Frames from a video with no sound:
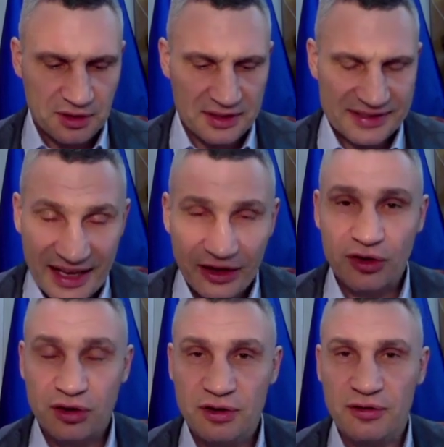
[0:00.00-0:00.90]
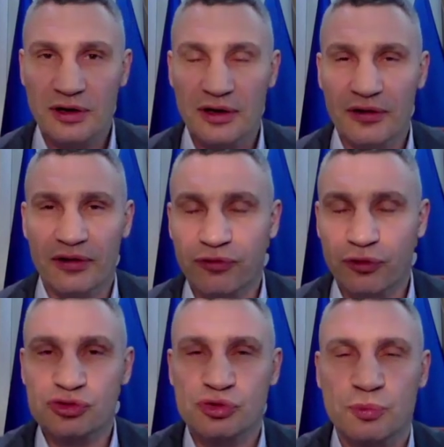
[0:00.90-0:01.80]
Thank you
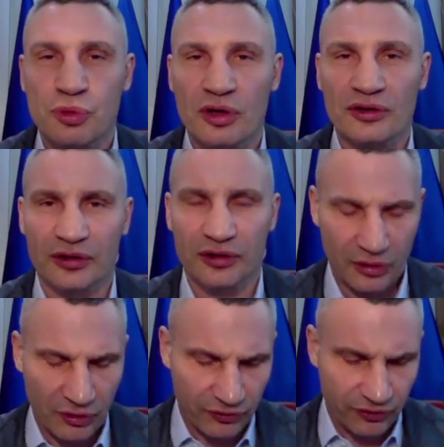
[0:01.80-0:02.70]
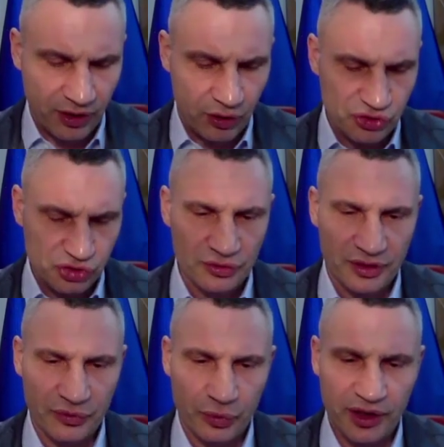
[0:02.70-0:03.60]
for support of our
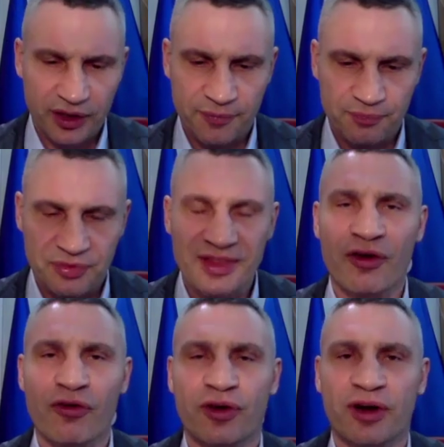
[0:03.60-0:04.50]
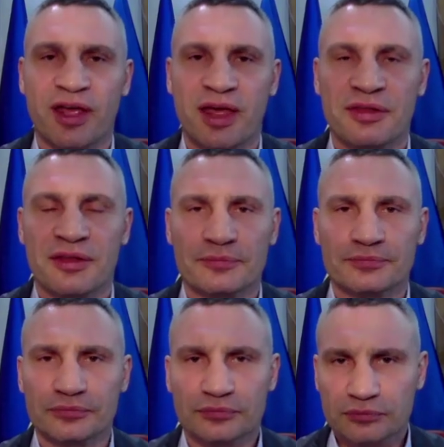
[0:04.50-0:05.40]
children. We never forget
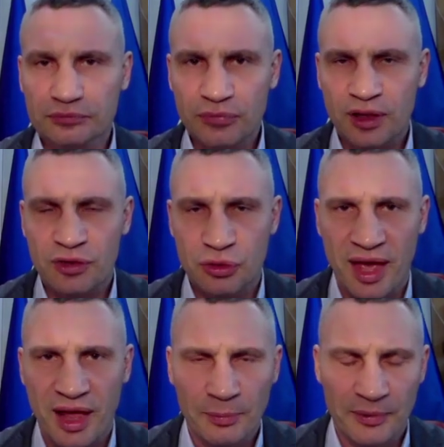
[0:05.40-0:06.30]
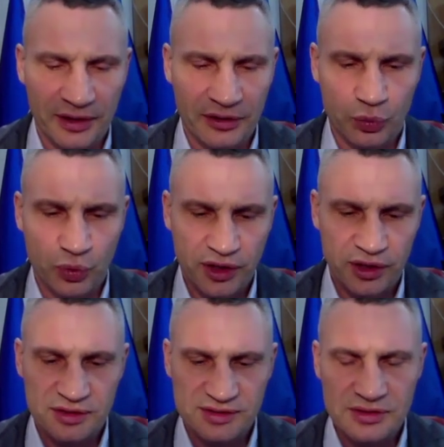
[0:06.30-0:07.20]
your help, and
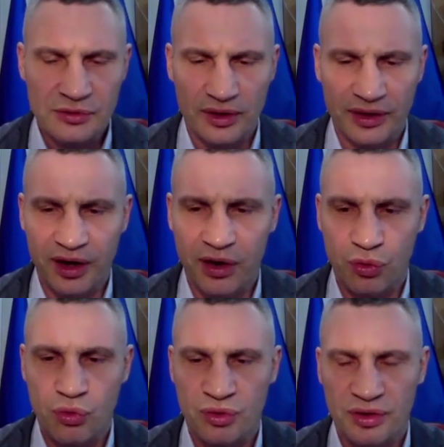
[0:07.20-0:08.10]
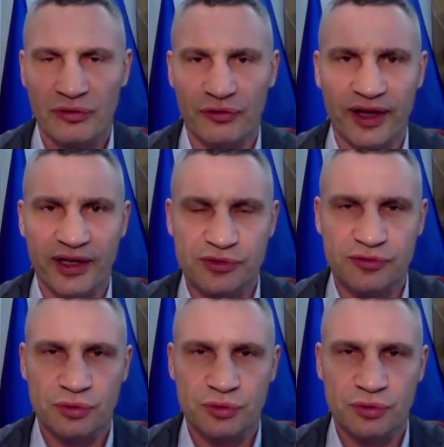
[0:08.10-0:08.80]
we see right now who are real friends of